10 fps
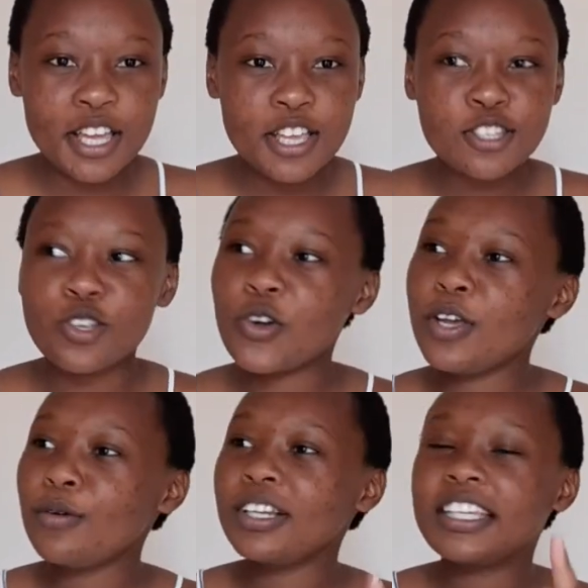So he
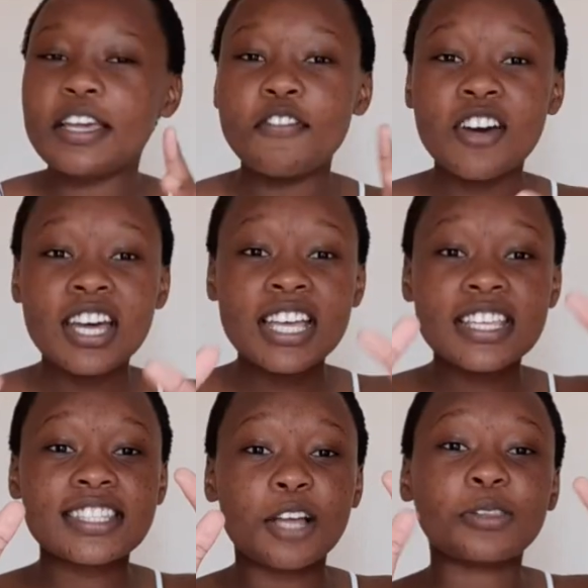will give
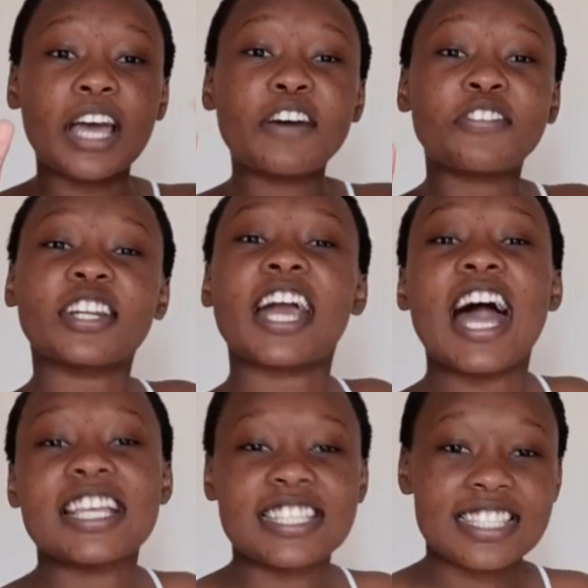South
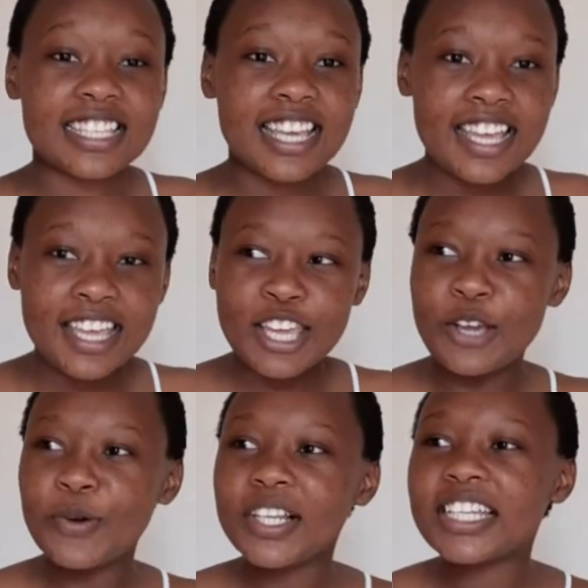Africa's, he
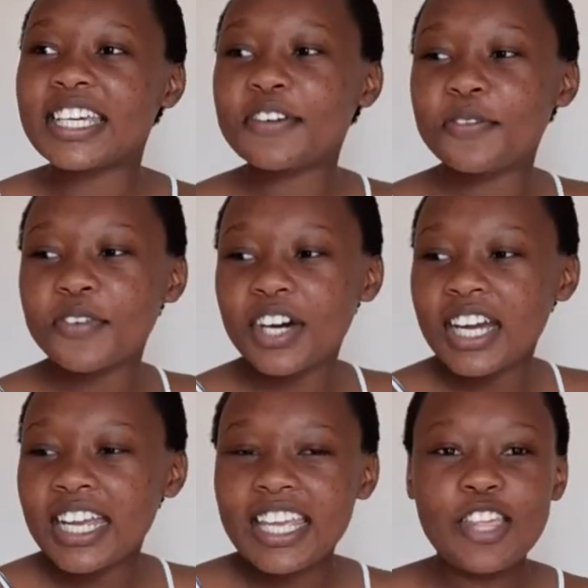will give
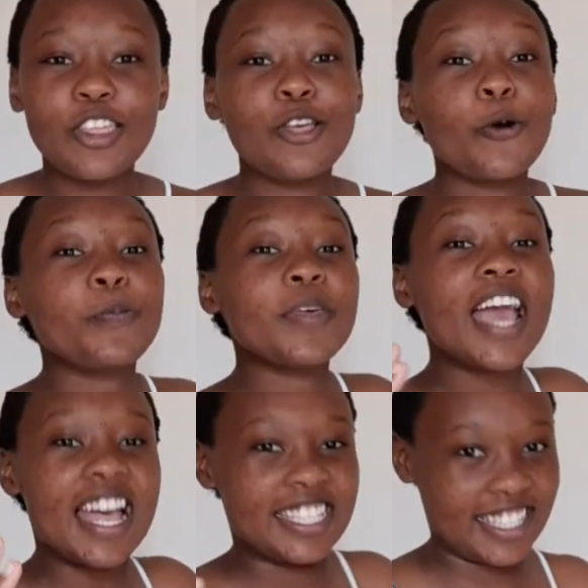
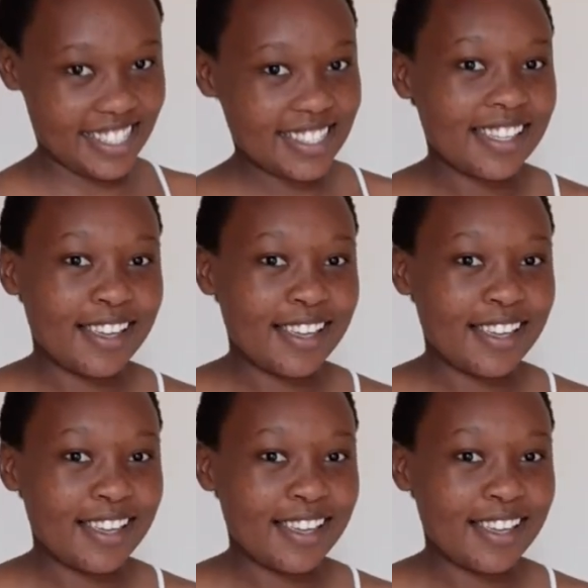Ethiopia's.